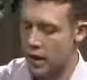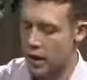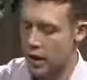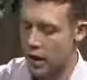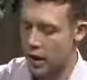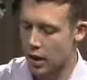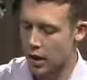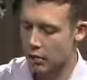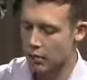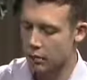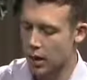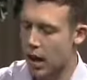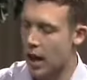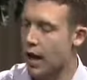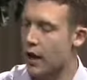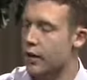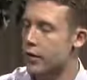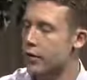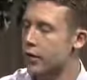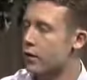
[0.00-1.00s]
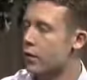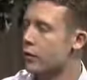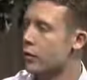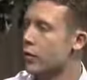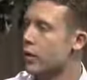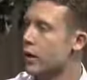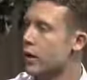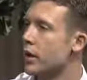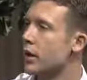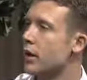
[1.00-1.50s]
And
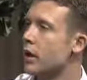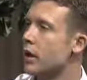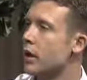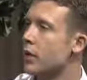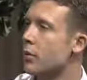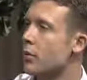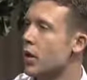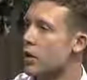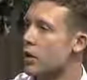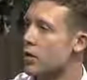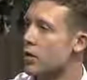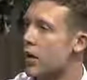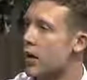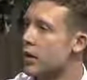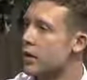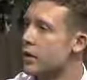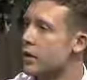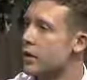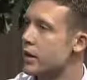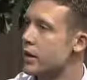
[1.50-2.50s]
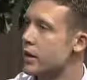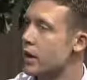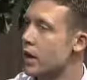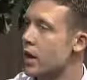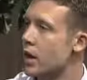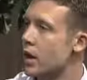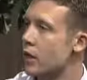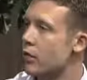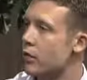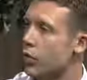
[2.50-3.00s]
we are demanding
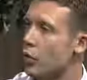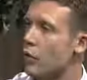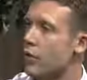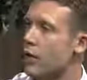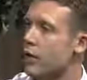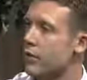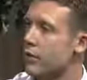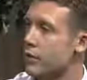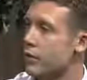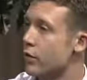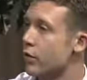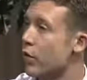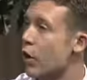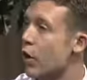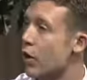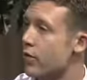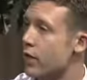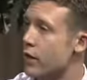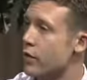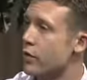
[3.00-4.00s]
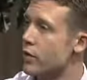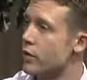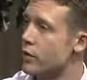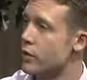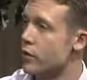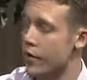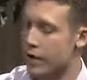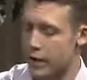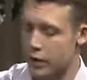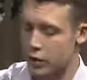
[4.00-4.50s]
full benefits for all veterans.
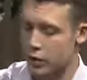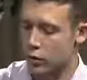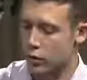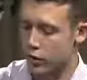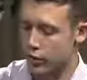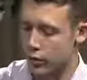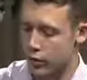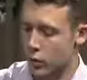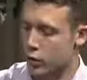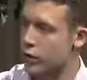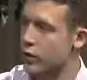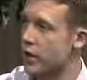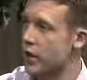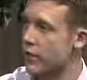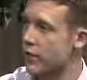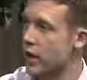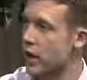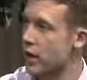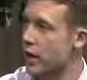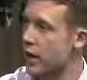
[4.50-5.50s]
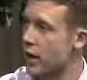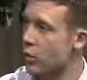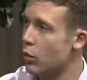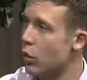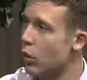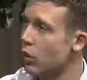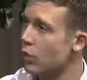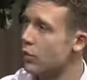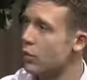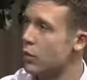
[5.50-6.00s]
So that includes folks that have gone
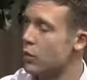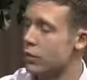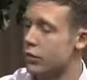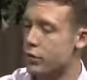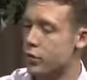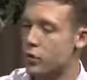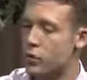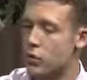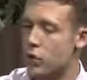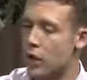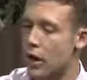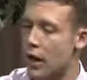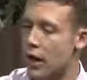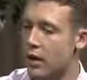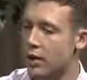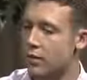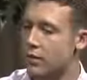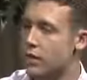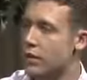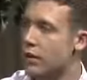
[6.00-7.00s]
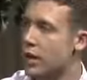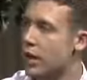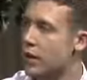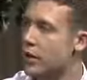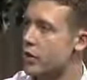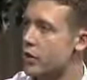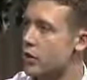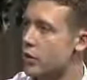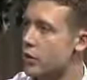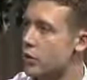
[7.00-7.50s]
AWOL, folks who have
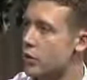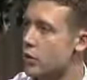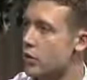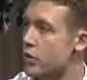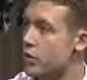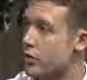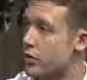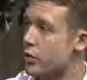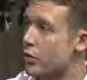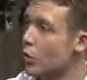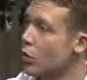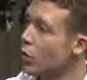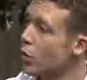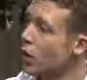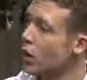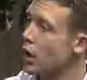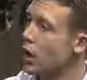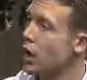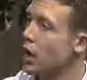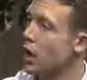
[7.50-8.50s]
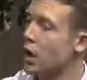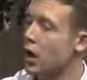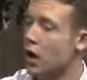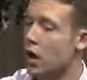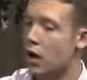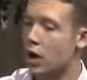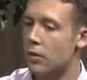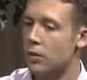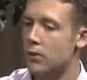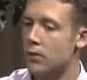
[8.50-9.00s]
decided to resist war.
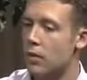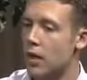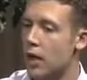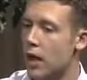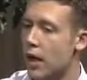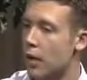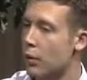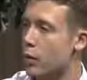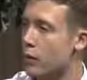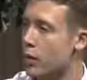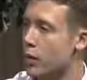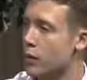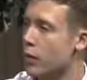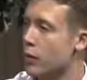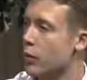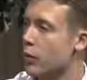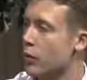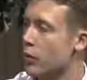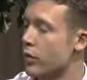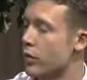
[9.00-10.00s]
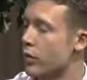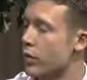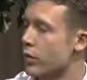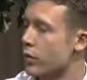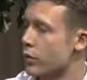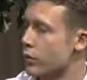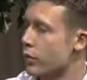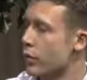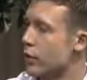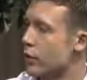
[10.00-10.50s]

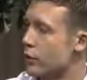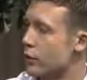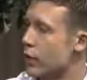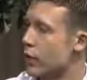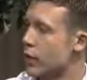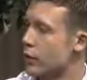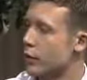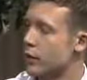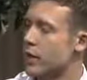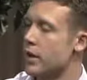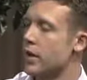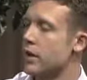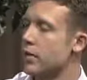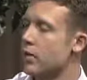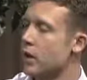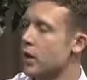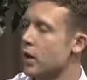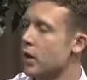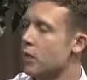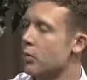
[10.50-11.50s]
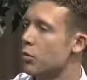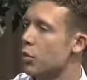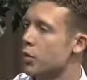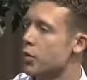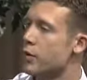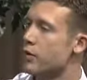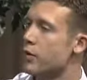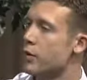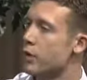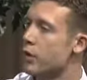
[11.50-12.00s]
So those are our 3
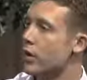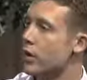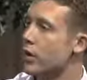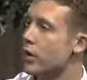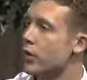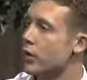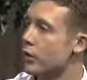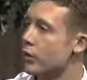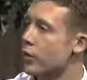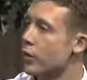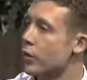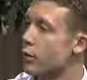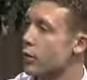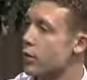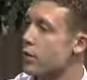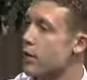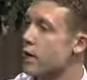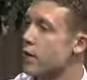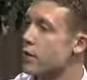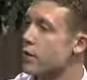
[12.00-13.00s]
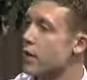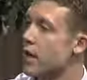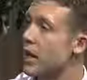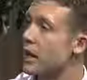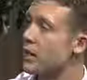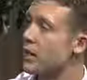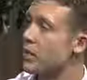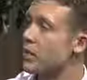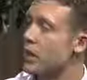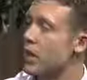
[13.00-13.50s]
points of unity. Those are our 3 main
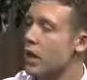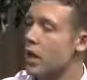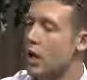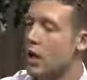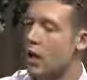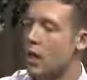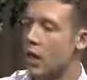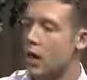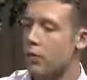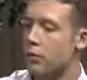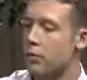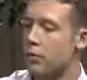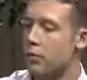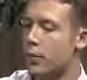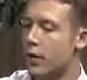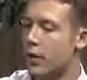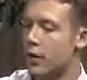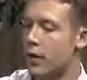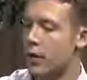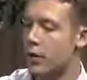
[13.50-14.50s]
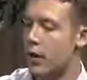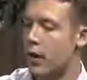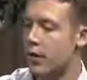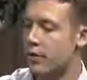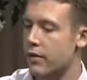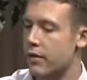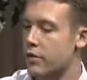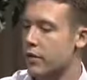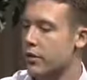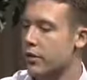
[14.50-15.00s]
demands. But
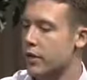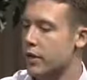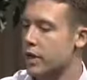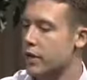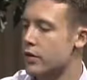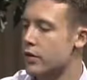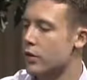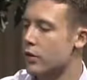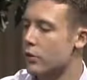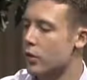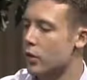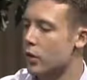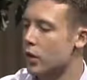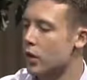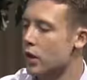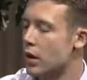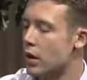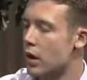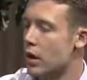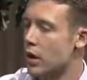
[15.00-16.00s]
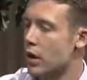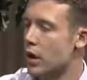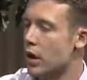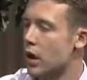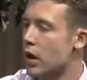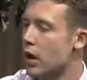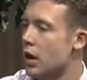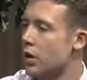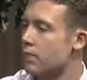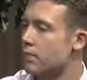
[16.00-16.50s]
Iraq Veterans Against the War
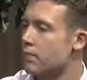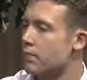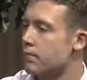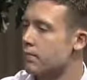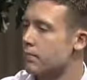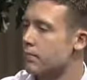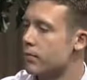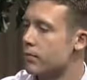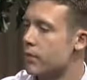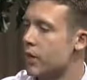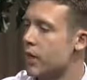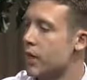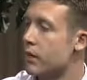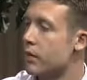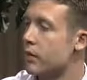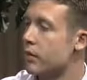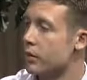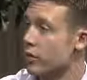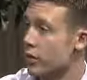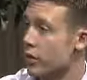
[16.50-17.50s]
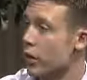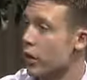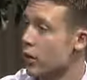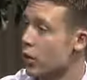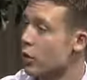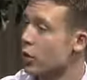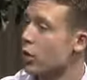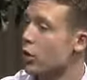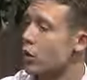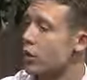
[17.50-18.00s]
in the
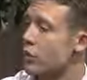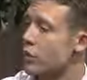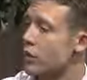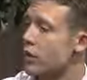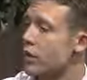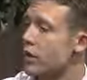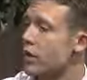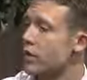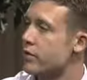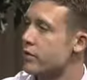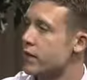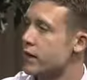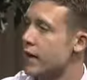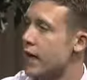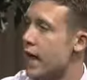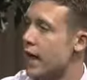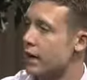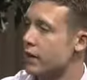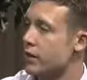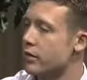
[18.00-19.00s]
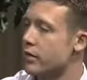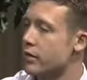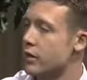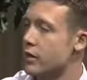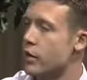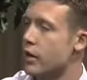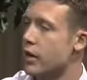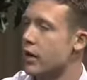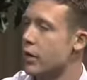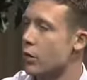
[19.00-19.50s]
local community is very active
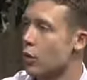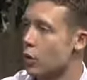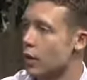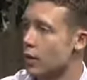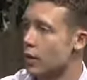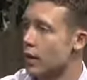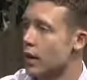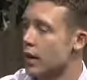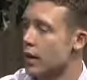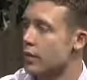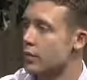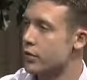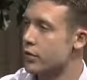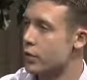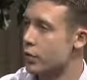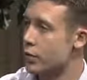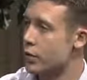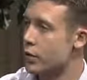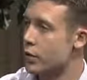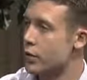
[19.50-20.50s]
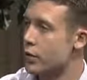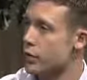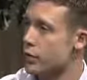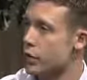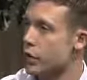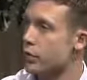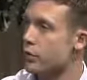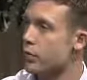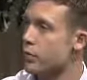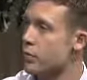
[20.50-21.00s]
in trying to organize soldiers
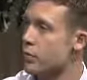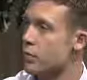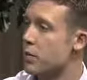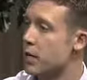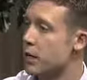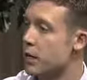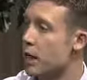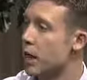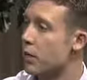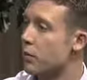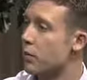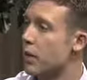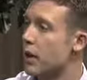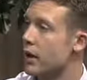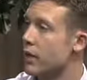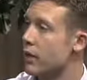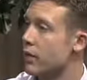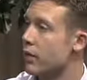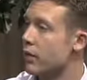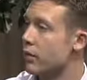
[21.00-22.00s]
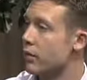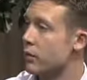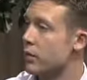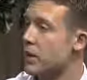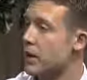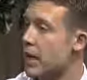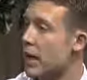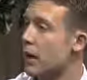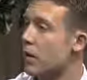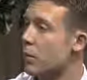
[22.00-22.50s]
to speak up and to
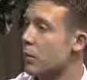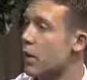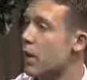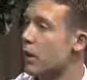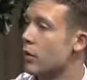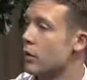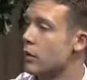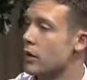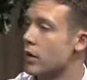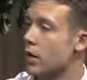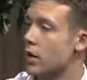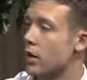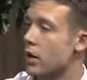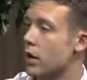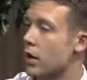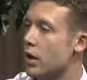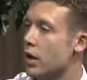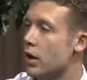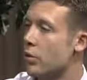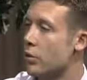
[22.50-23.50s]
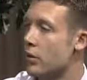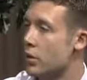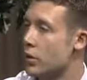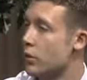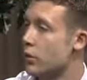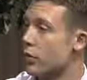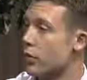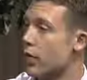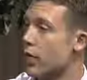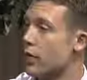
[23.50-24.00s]
speak out about
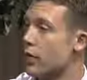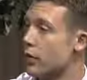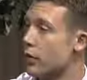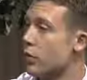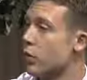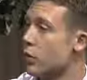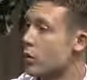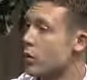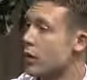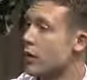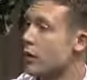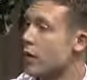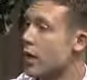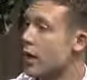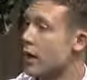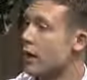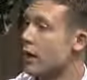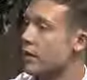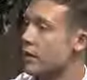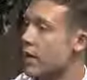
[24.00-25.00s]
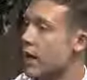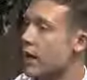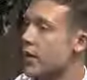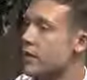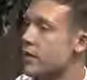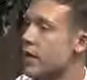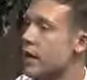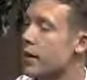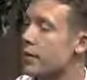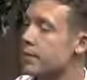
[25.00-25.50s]
issues like the wars in Iraq and
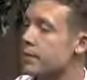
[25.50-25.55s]
Afghanistan.